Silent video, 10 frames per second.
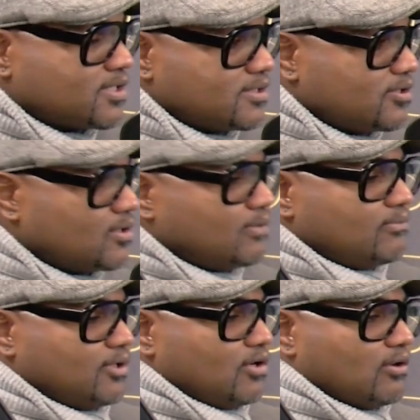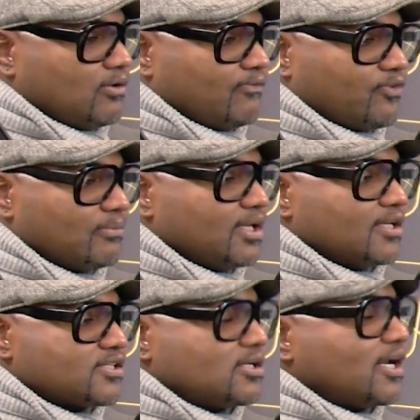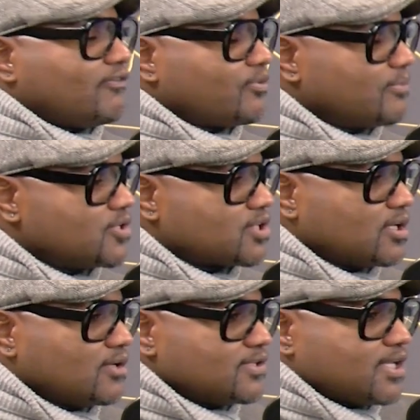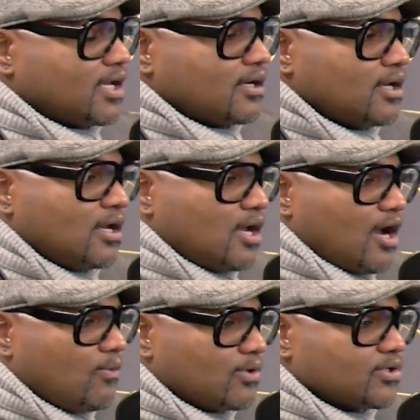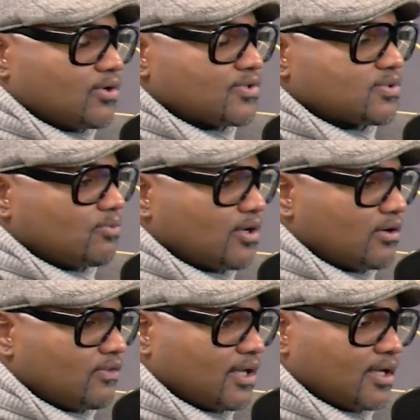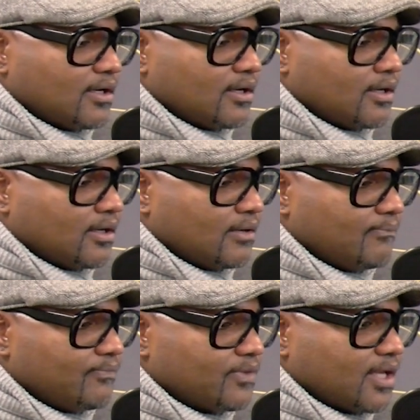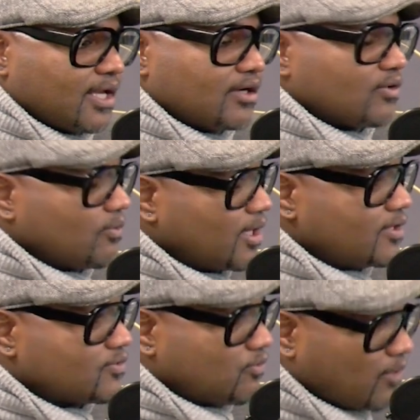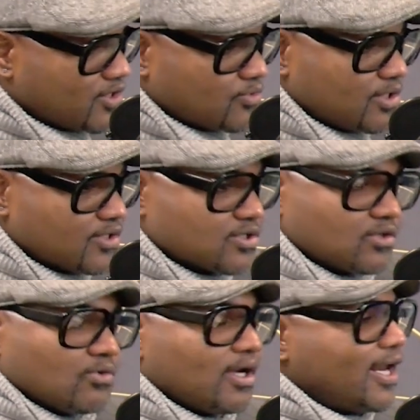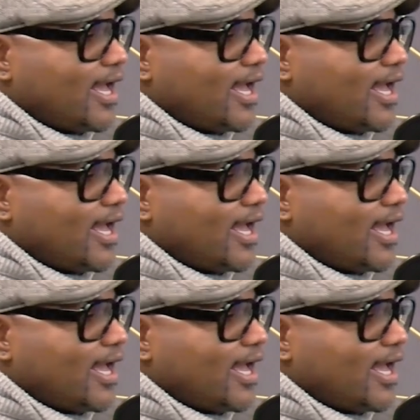stood, for me that stood out for Michigan is that I wanted to go somewhere that had a great tradition, great